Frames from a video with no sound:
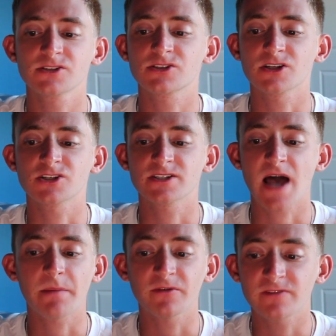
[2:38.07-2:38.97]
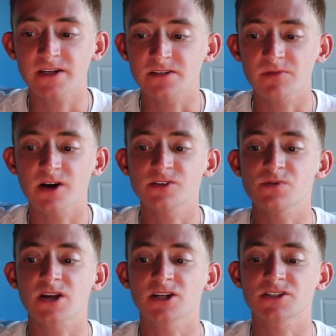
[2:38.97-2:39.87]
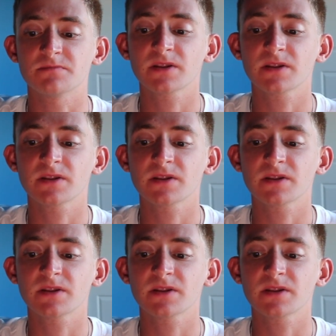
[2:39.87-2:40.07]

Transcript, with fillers: such as Apple Fitness Plus with custom